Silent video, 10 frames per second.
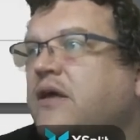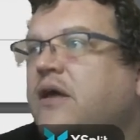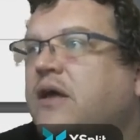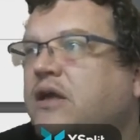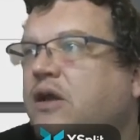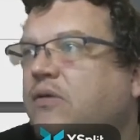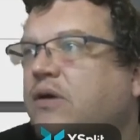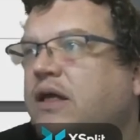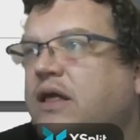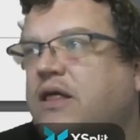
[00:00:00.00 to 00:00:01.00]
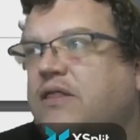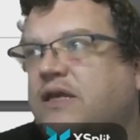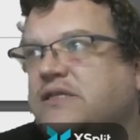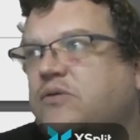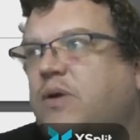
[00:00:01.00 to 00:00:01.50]
You know,
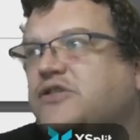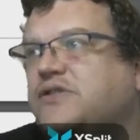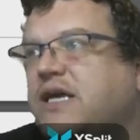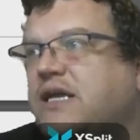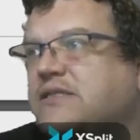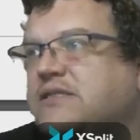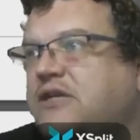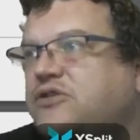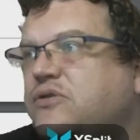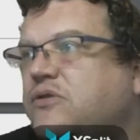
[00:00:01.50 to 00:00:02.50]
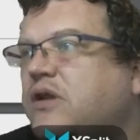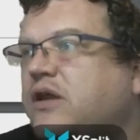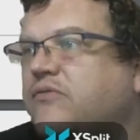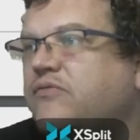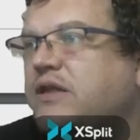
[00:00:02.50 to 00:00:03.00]
these equations again are central, and I
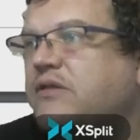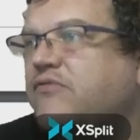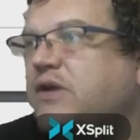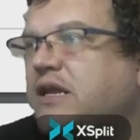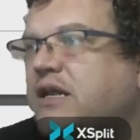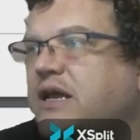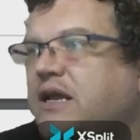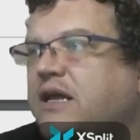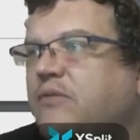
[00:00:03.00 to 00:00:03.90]
can read them really clearly.